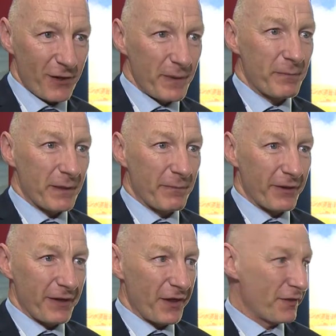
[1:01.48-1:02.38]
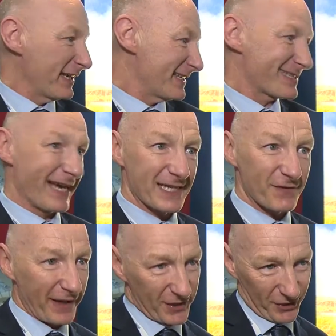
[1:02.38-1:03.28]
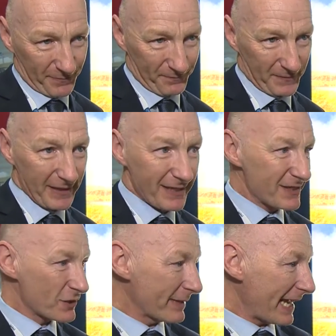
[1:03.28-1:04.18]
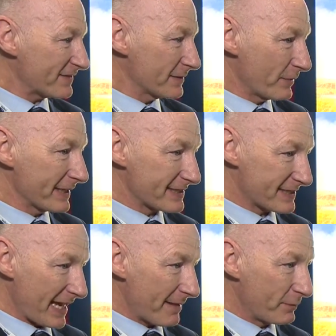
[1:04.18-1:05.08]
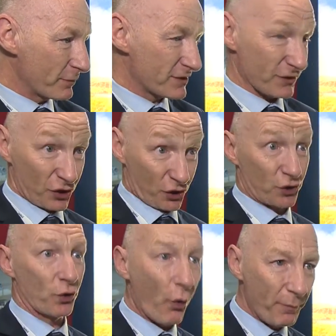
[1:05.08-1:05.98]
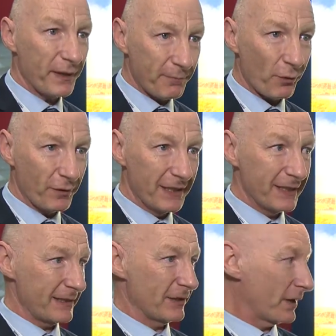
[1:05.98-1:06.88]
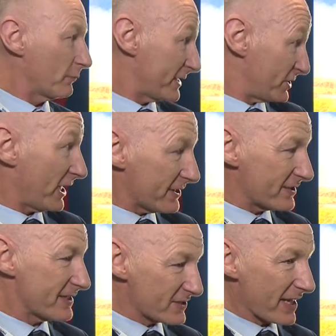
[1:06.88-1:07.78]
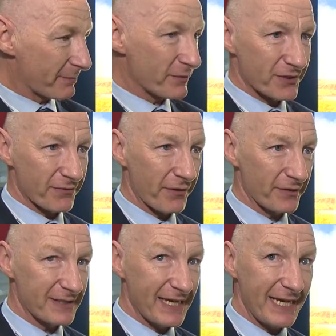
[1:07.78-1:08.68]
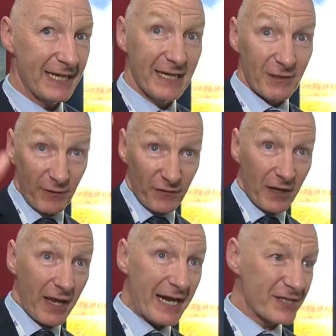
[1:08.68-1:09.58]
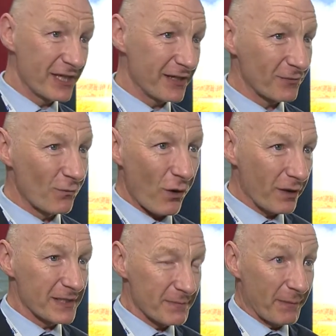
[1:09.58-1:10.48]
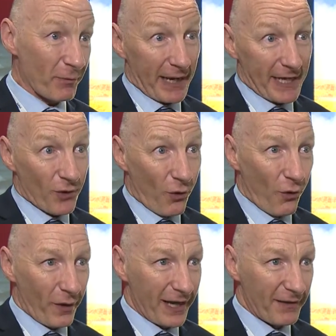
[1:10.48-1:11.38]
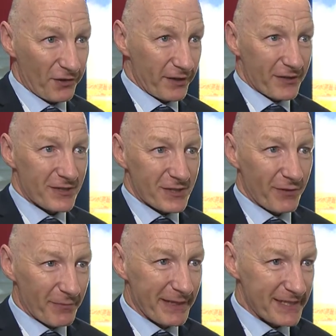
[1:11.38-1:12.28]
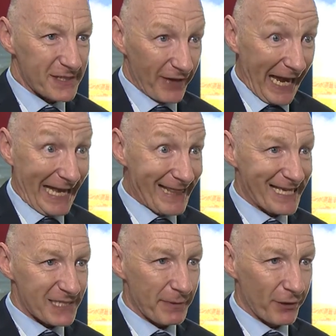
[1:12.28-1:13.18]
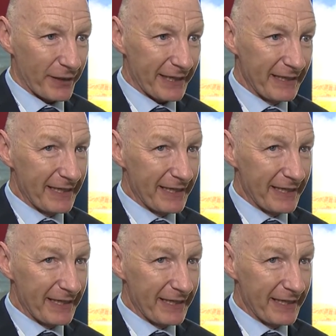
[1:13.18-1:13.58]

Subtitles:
people about it, they think it's science fiction. So we had to bring samples to show people, you know, and we change these samples throughout the day. We've got a large curtain wall, as people might know, 300 square meters of it in this building,